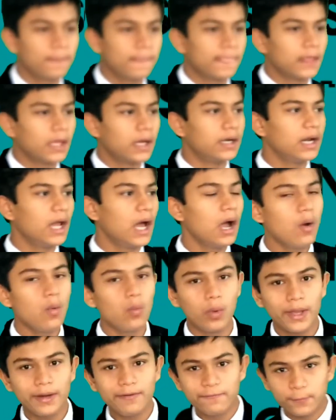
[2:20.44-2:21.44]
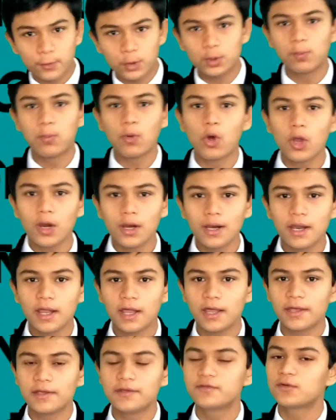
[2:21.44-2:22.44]
Now when football
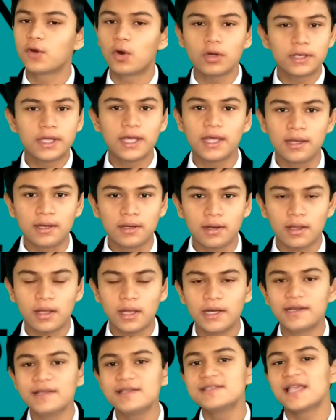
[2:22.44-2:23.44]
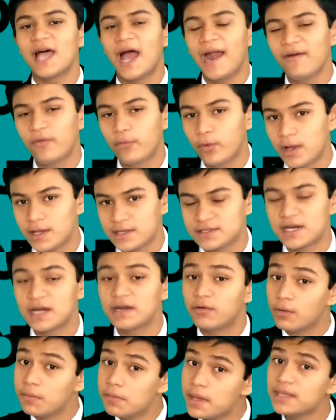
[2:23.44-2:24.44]
is not kicked, it is at rest and
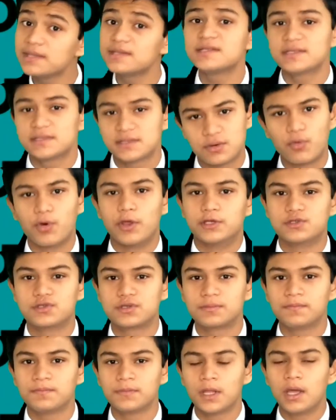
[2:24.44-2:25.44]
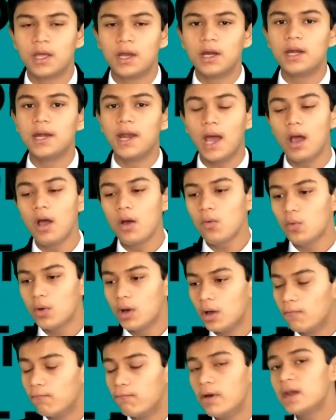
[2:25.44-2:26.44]
remains at rest. Now
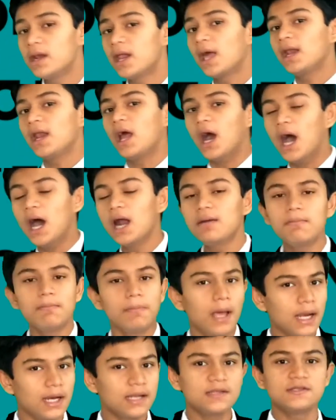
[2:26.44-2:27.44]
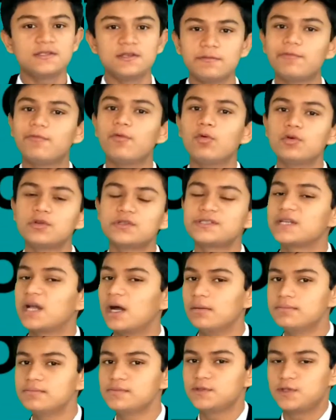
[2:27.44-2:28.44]
when an unbalanced force
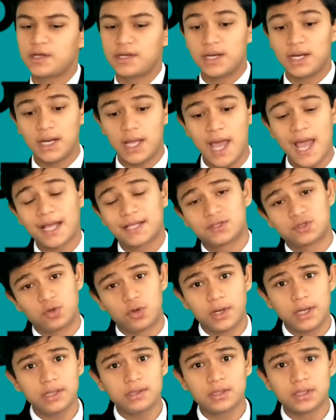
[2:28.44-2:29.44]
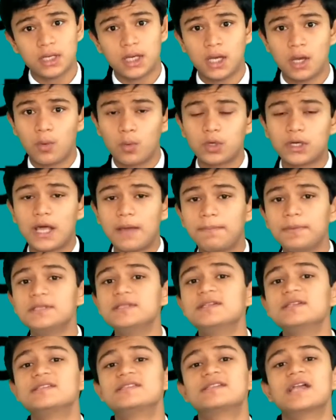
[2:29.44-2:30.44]
comes and acts on it, what happens? It
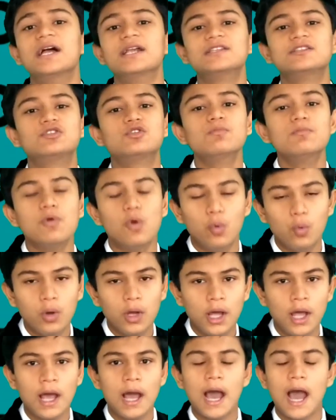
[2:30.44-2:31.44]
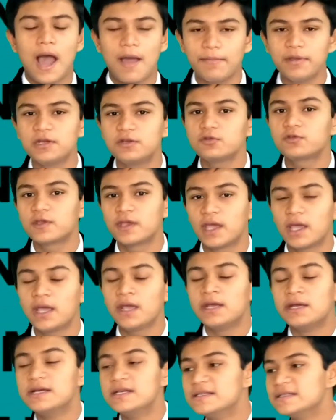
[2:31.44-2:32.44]
starts to move. I mean to say
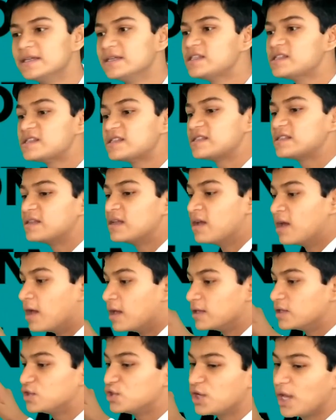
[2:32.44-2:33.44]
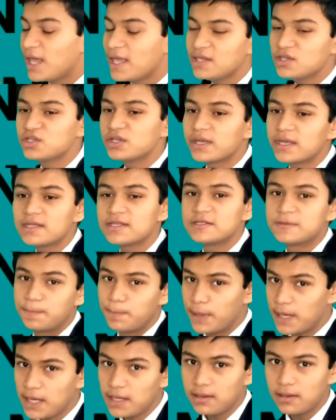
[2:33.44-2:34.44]
is it's changing its
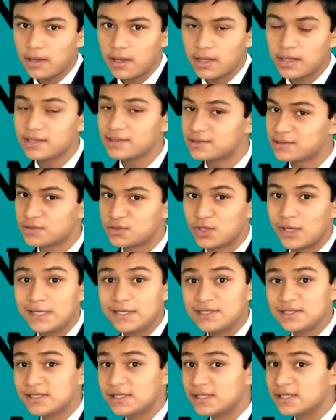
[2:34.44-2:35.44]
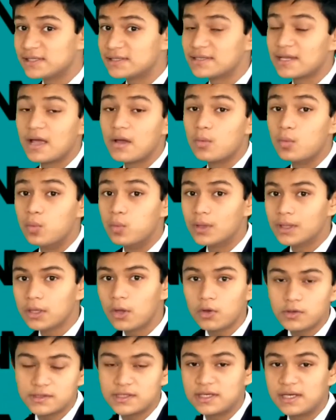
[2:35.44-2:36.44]
speed, it's changing its
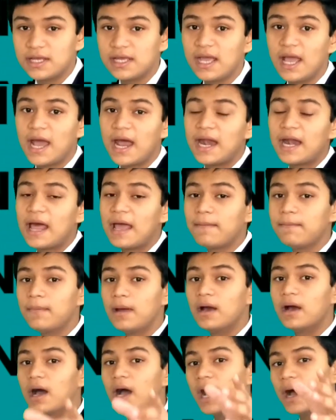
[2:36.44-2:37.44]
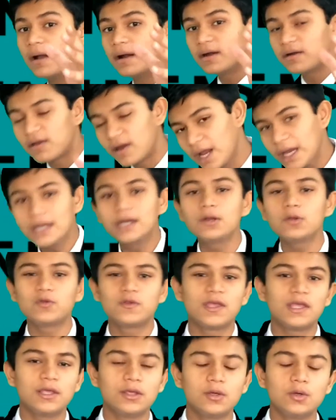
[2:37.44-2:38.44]
velocity, and I'm trying to
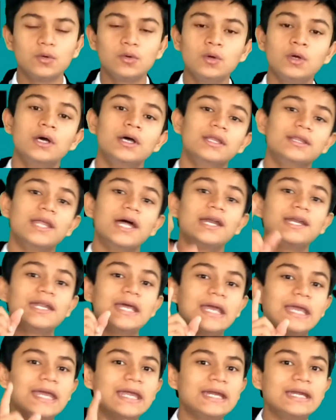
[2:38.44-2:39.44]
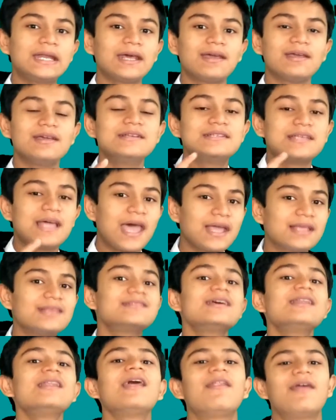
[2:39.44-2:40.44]
say you that it is
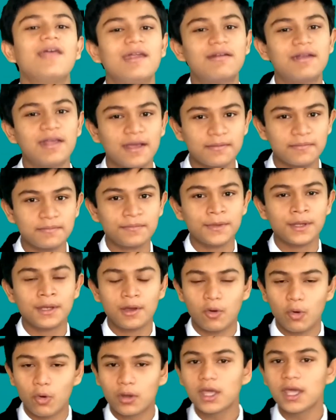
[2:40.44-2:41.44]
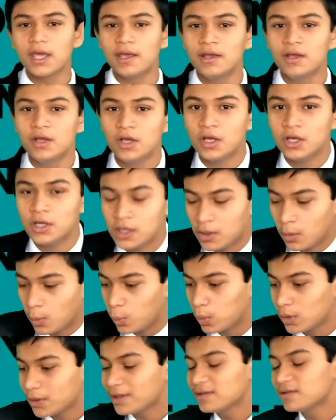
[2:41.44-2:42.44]
accelerating. Okay, what
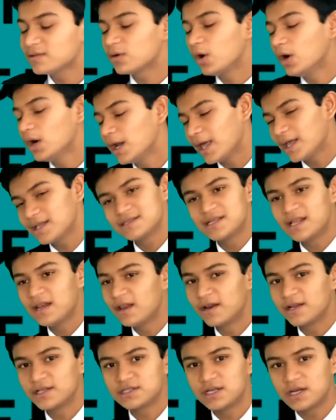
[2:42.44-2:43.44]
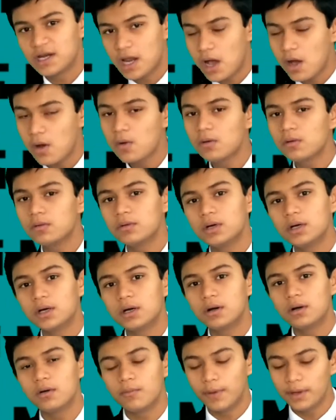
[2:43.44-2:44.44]
is called acceleration? Now
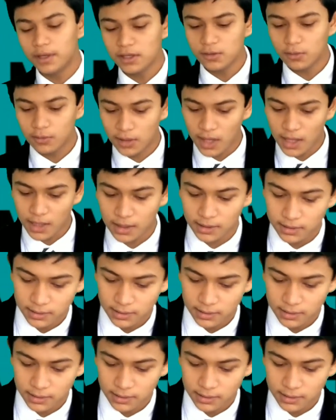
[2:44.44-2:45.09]
when you kick,